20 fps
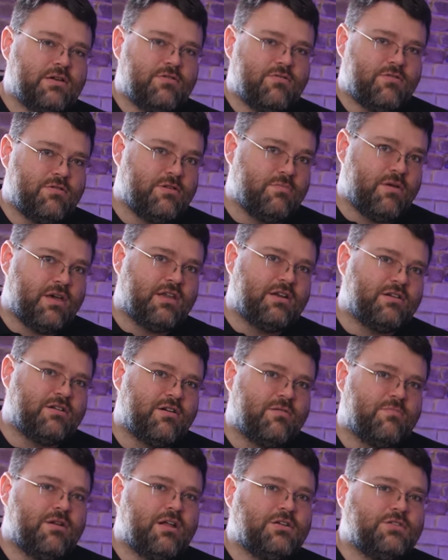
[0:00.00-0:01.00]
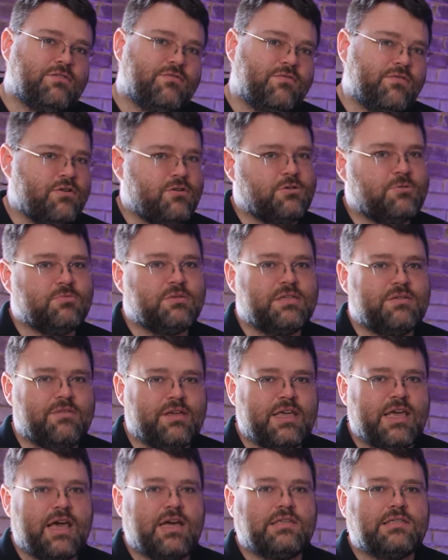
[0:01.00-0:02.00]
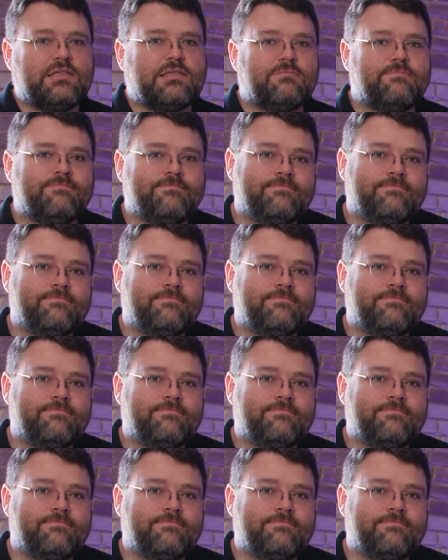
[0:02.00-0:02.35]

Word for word: in order to make a determination for your specific case.